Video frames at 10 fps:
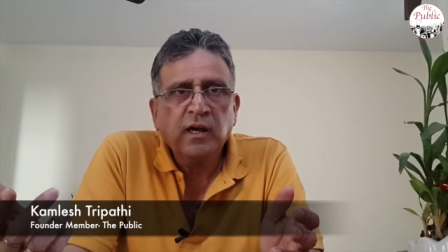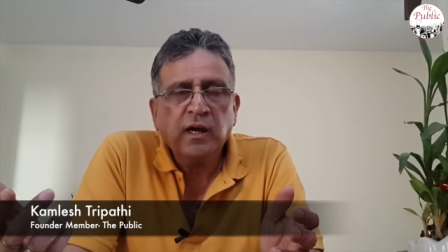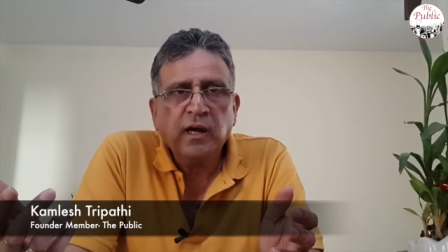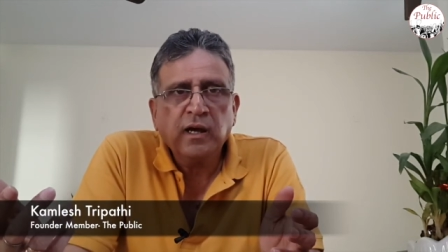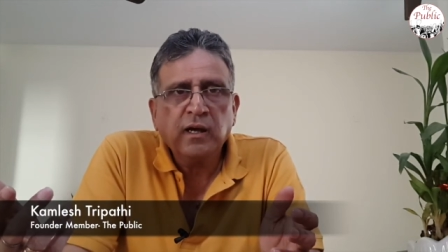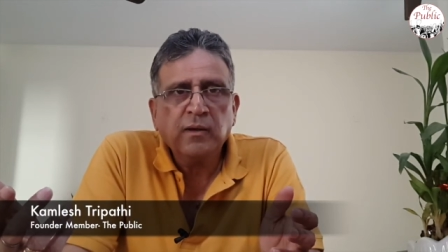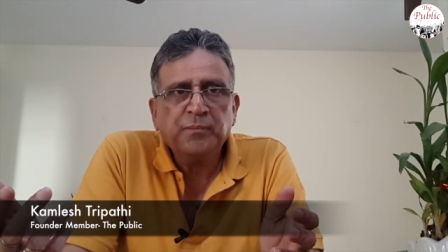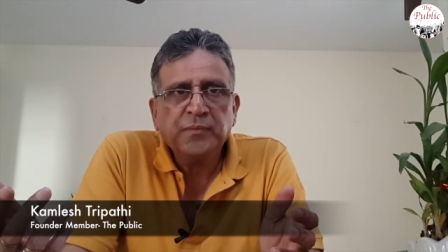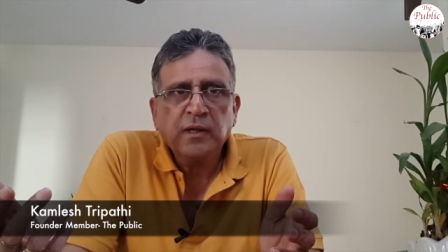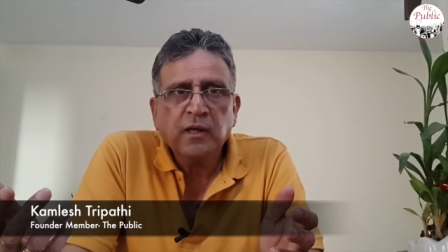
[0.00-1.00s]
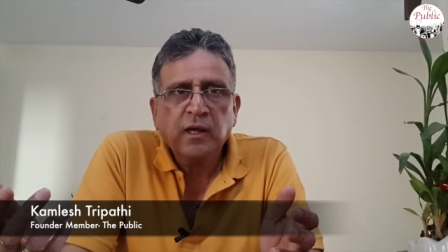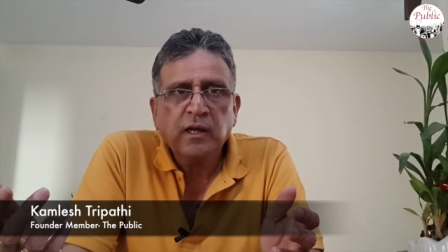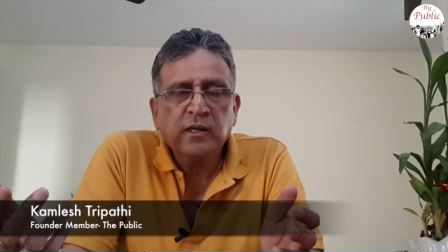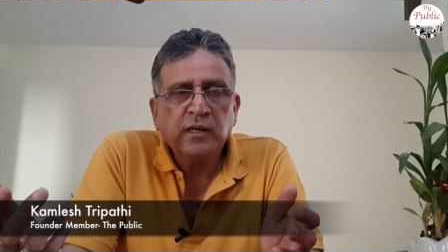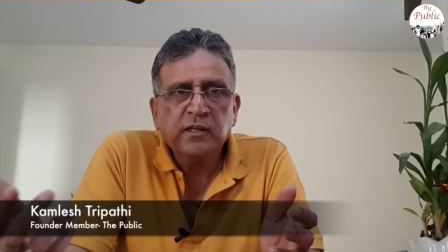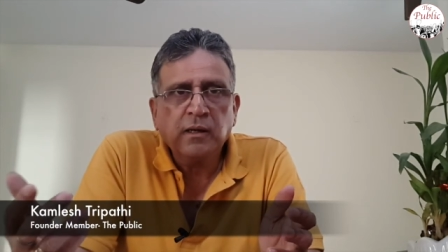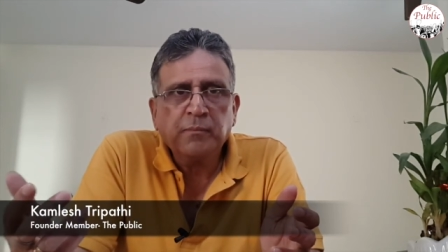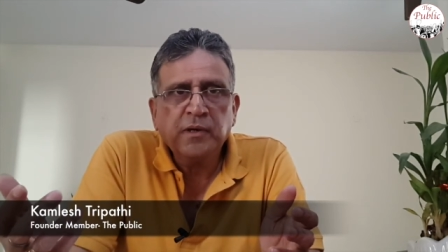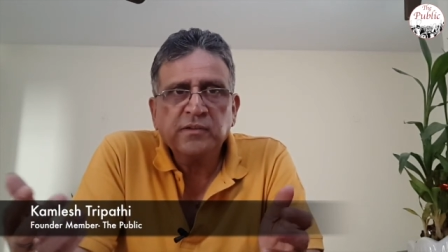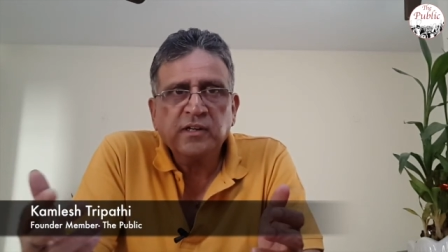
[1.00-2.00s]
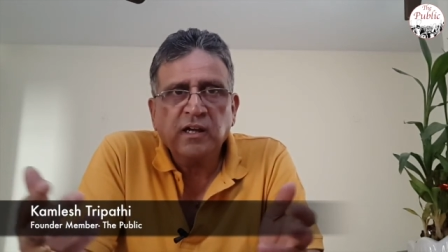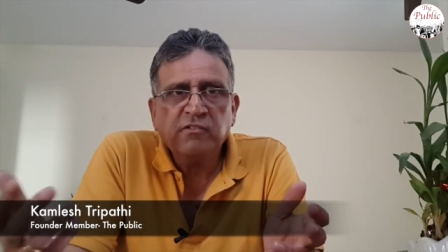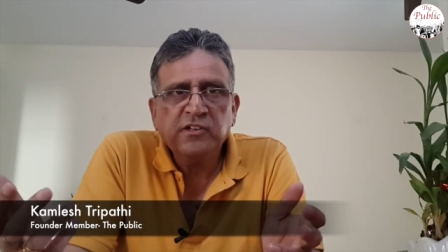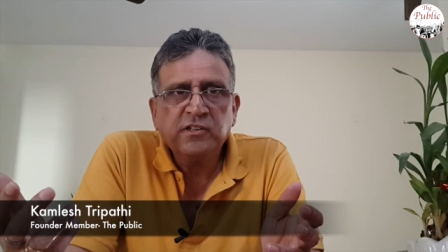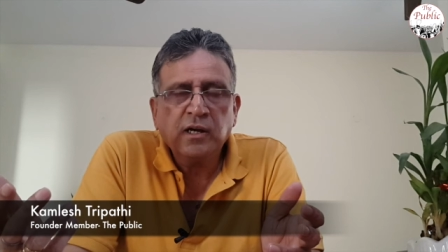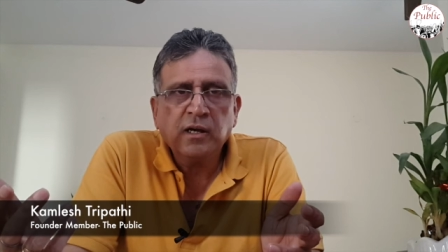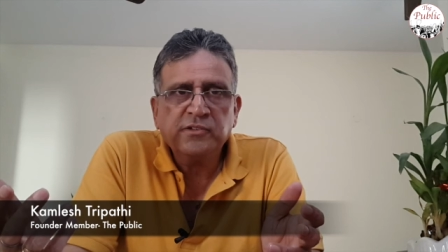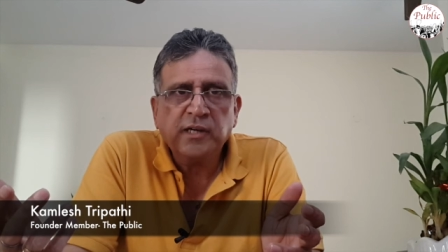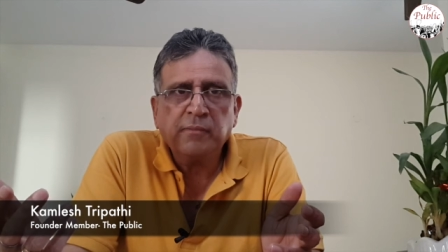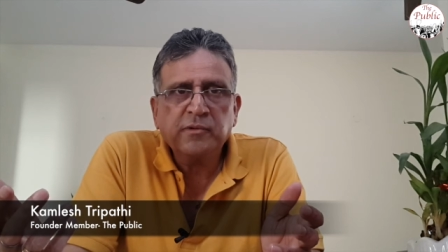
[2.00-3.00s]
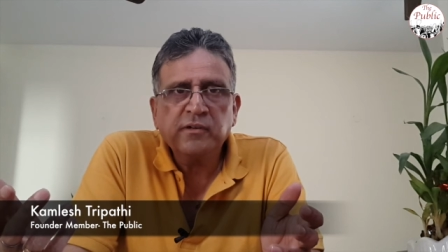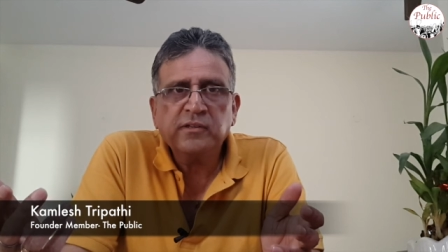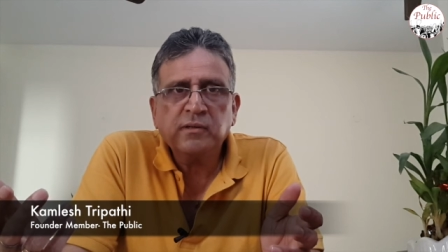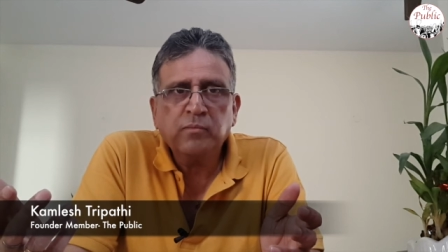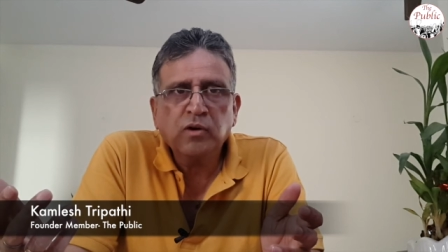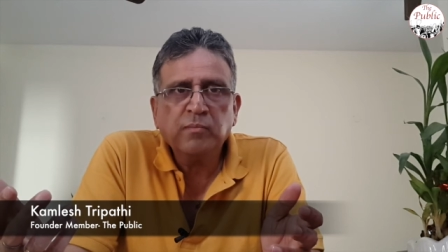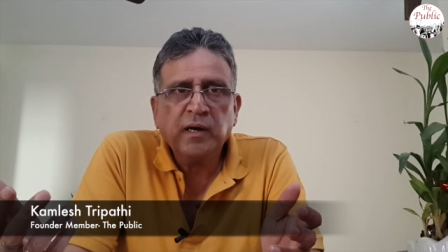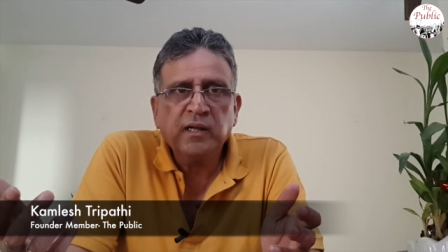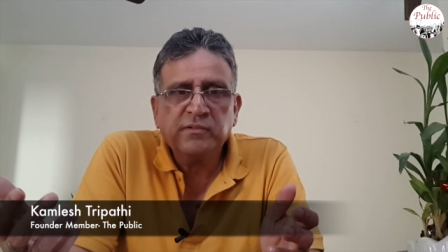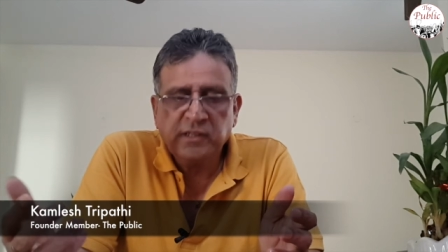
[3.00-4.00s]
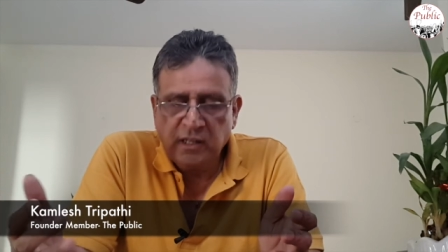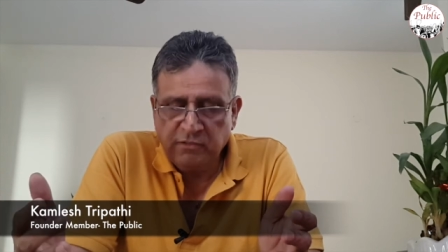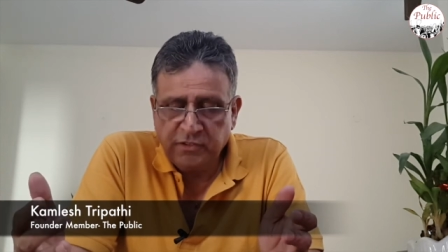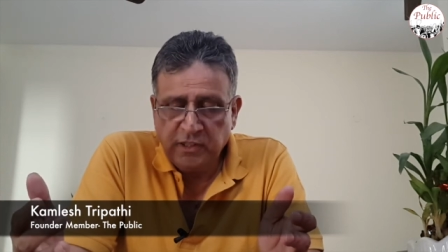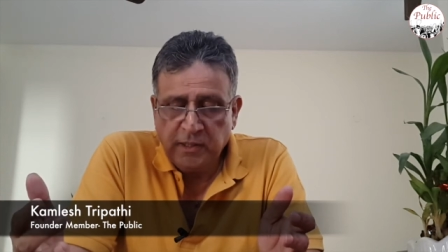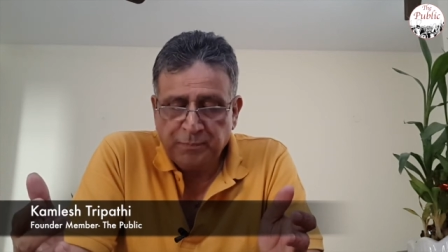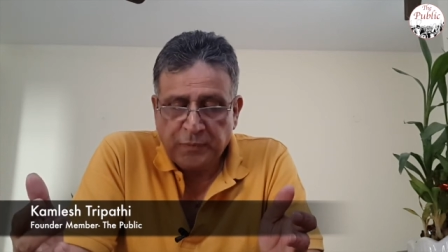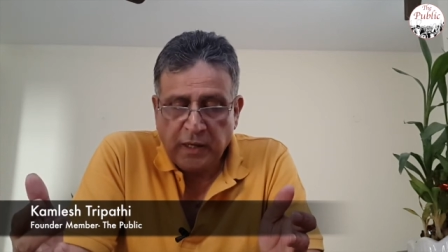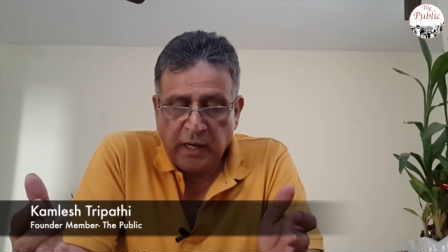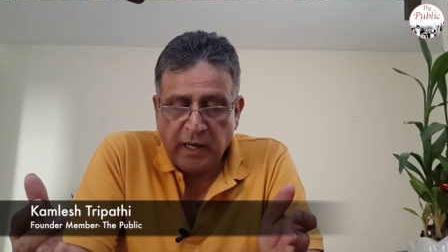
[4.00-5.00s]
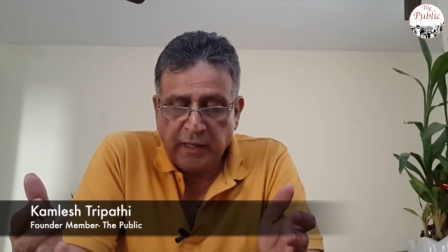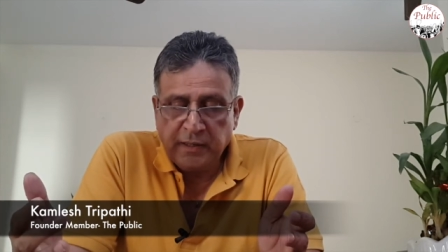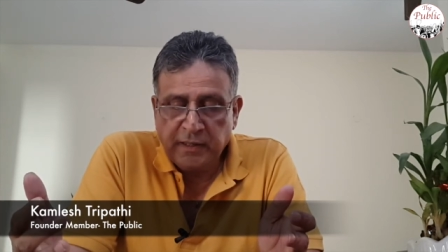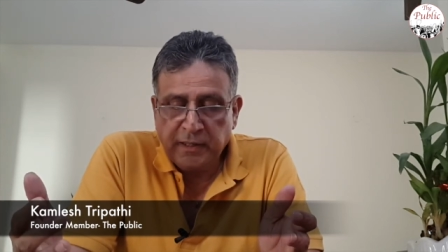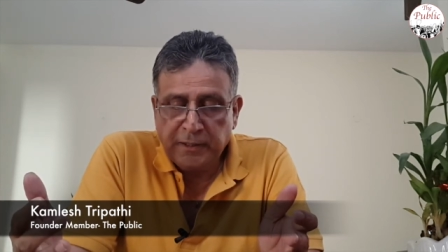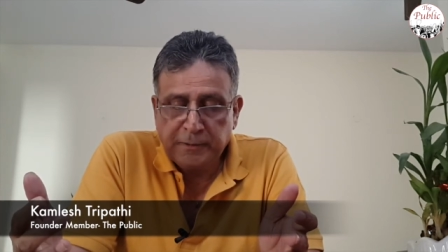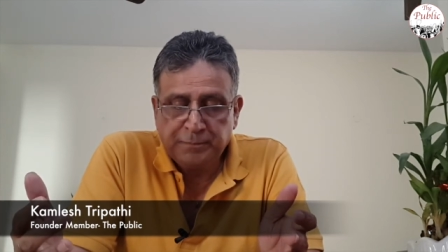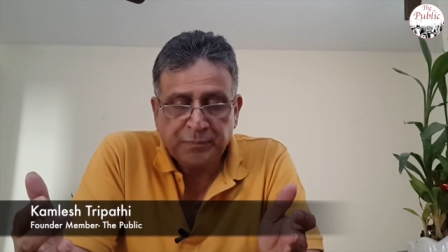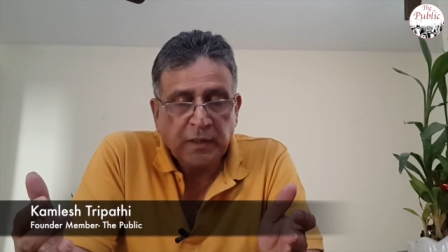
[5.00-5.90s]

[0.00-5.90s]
Uh, it, it, appears that every ch uh, chapter is a book by itself, and uh,